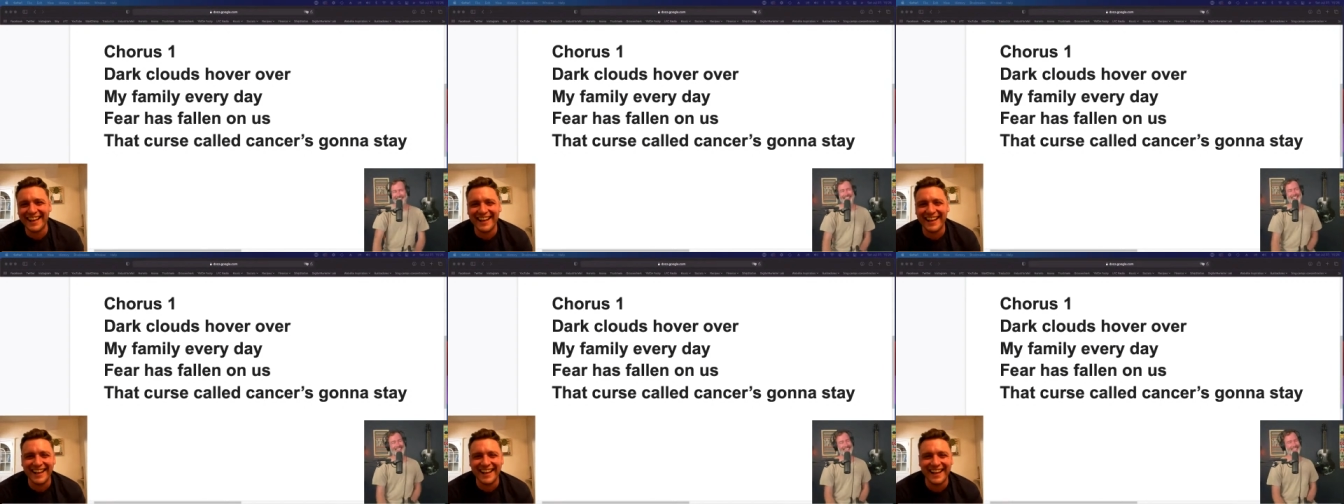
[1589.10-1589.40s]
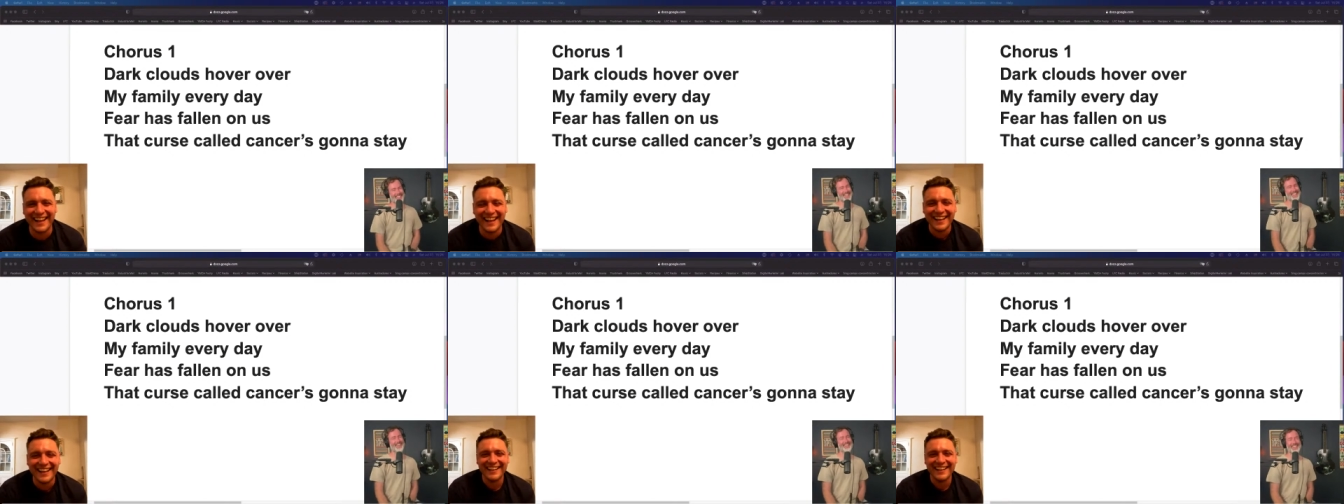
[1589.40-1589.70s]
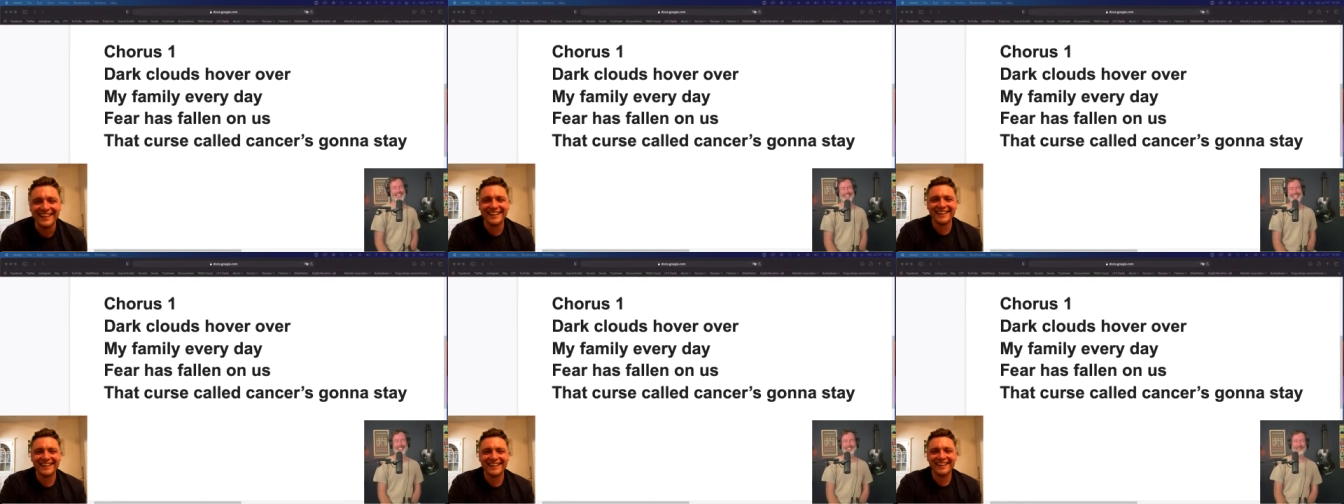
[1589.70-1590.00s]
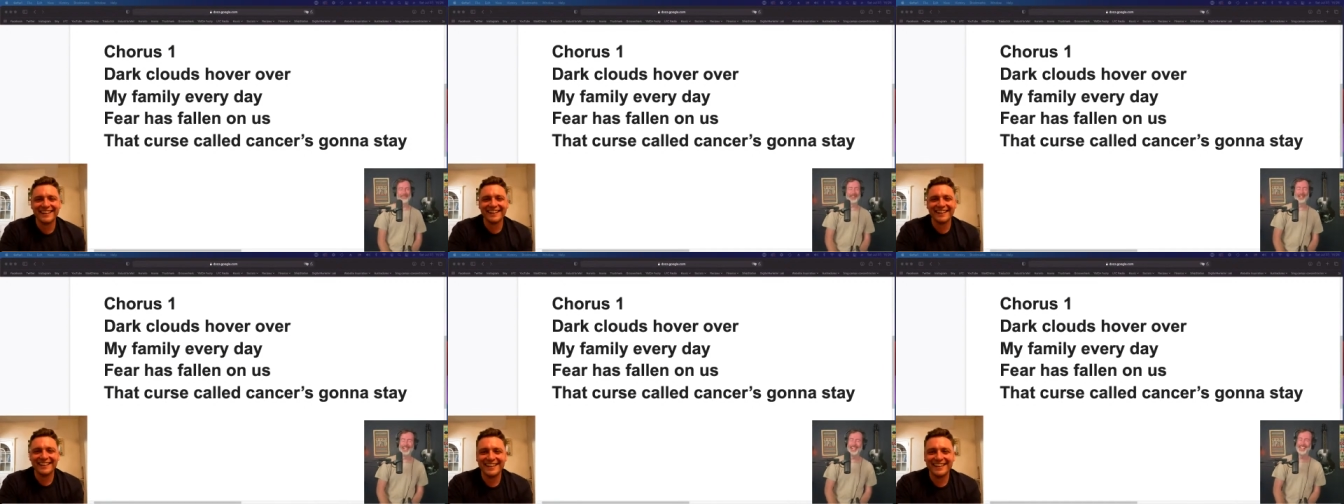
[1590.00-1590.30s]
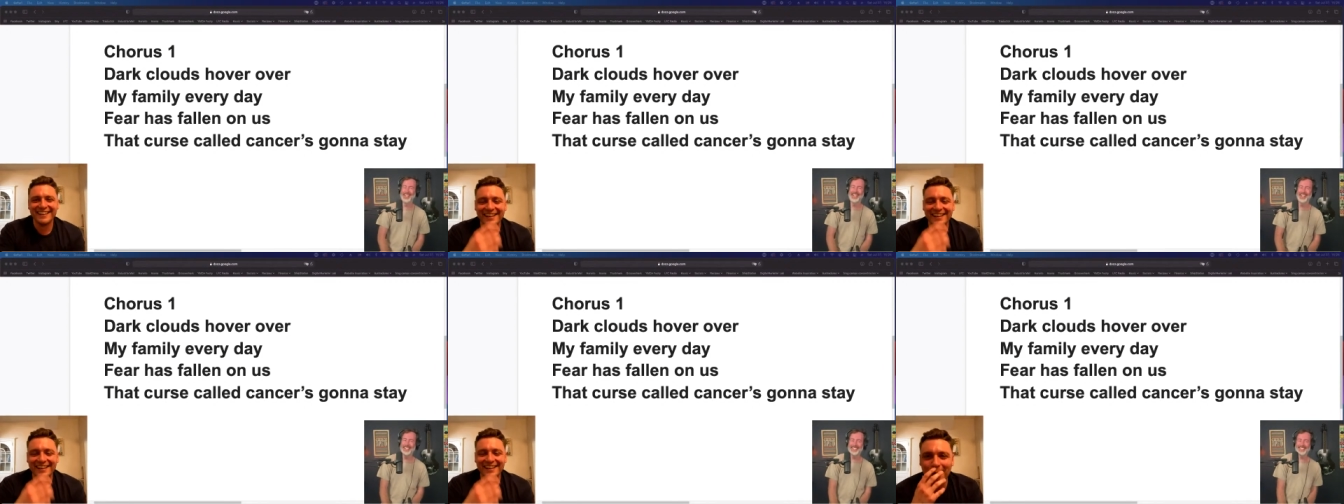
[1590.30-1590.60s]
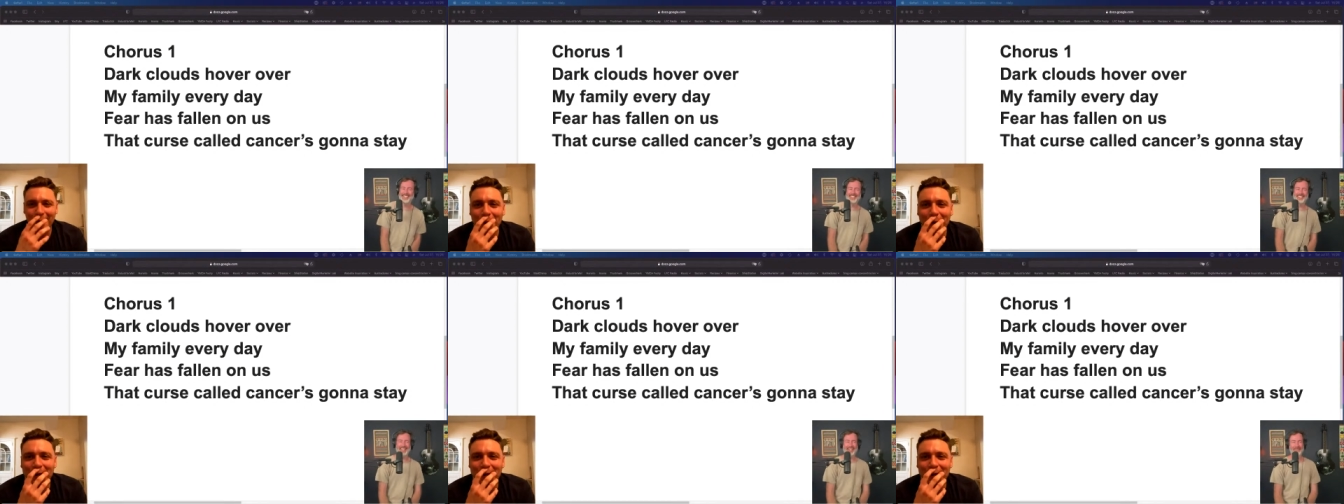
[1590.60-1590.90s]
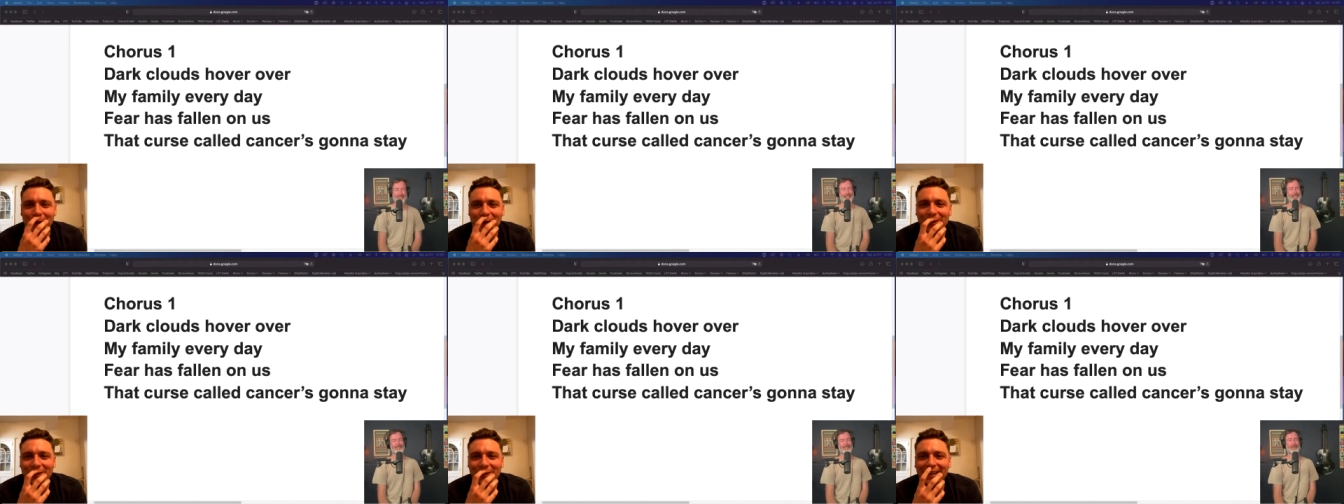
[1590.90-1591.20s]
That's how I am, man. That's just how
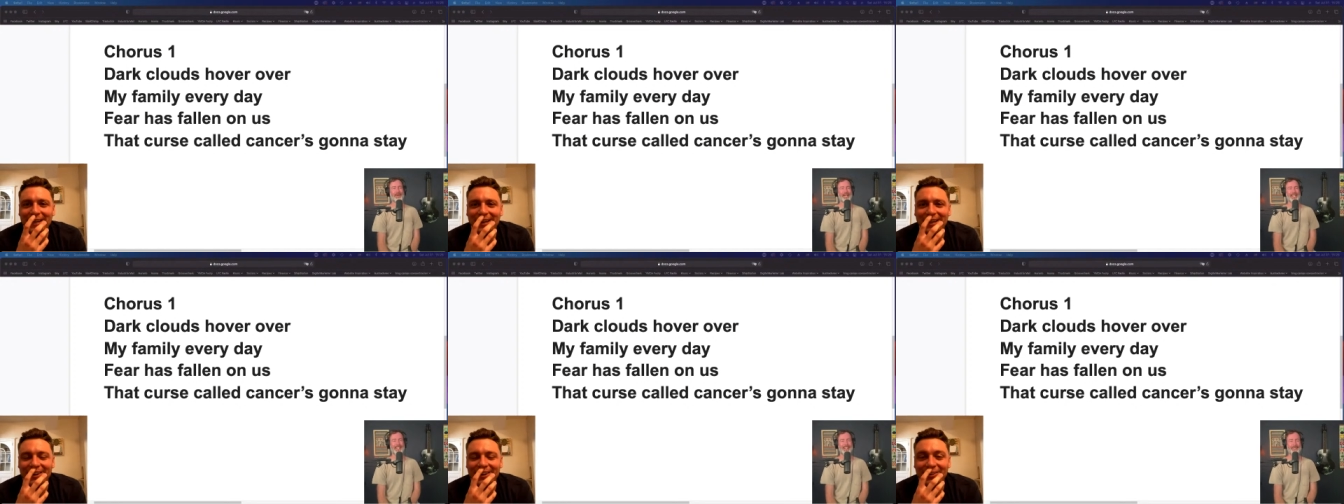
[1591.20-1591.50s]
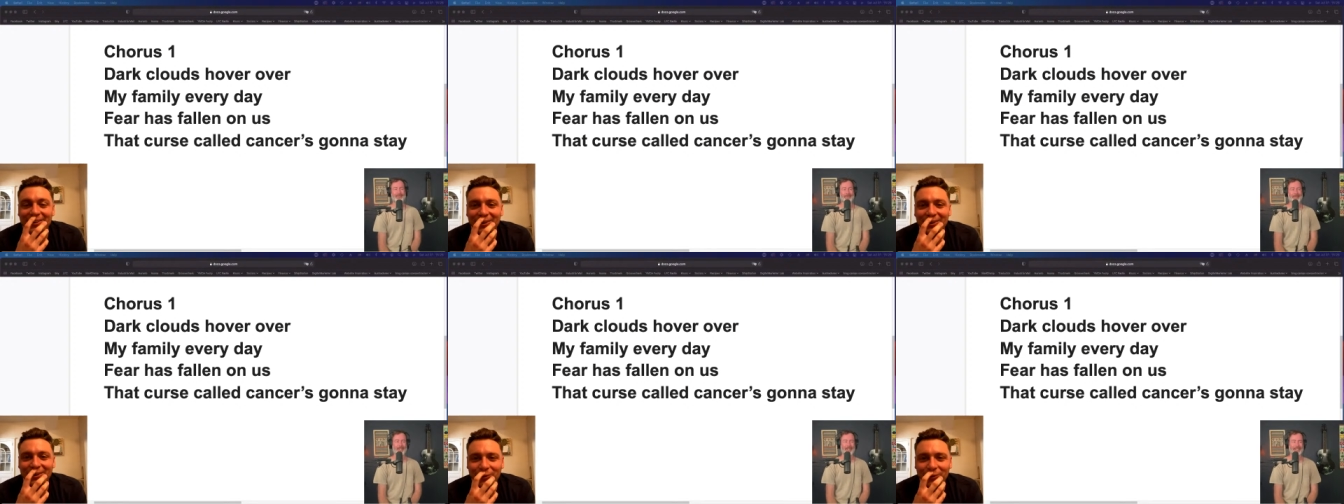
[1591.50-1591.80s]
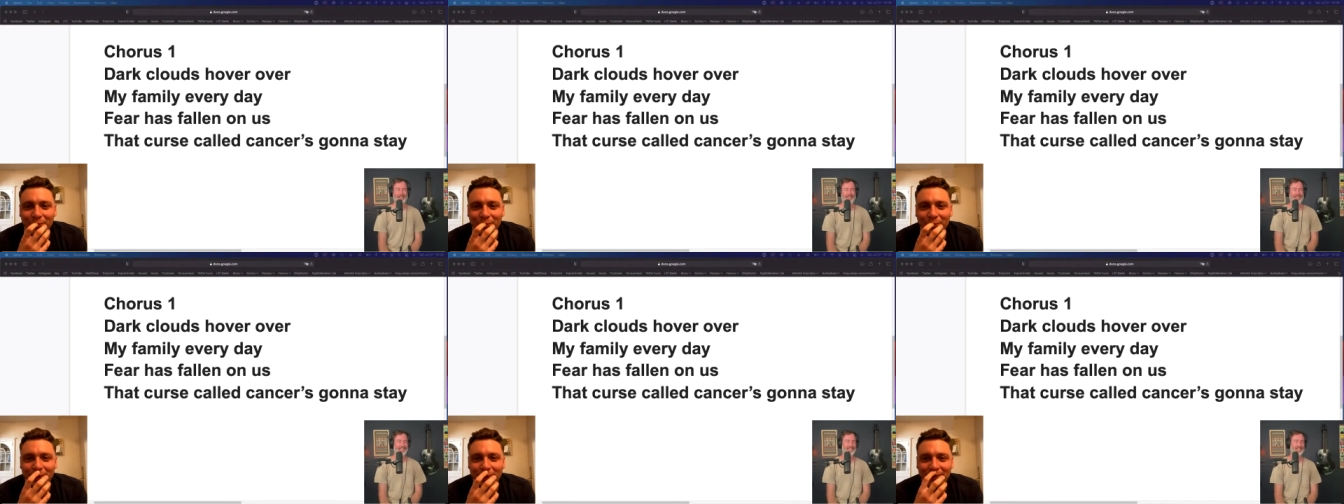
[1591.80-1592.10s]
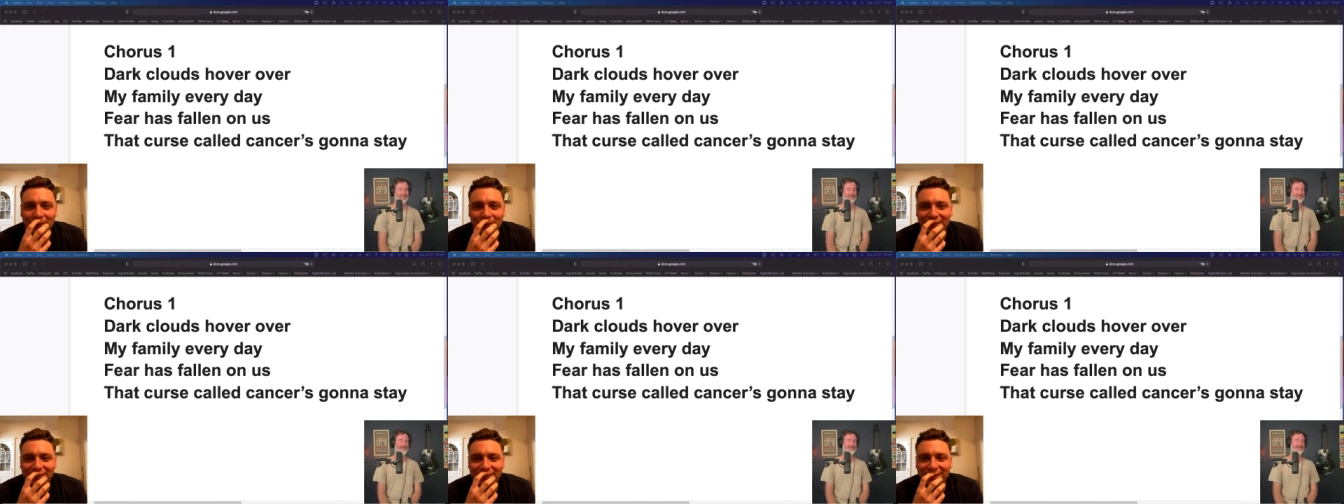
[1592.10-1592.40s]
my brain works.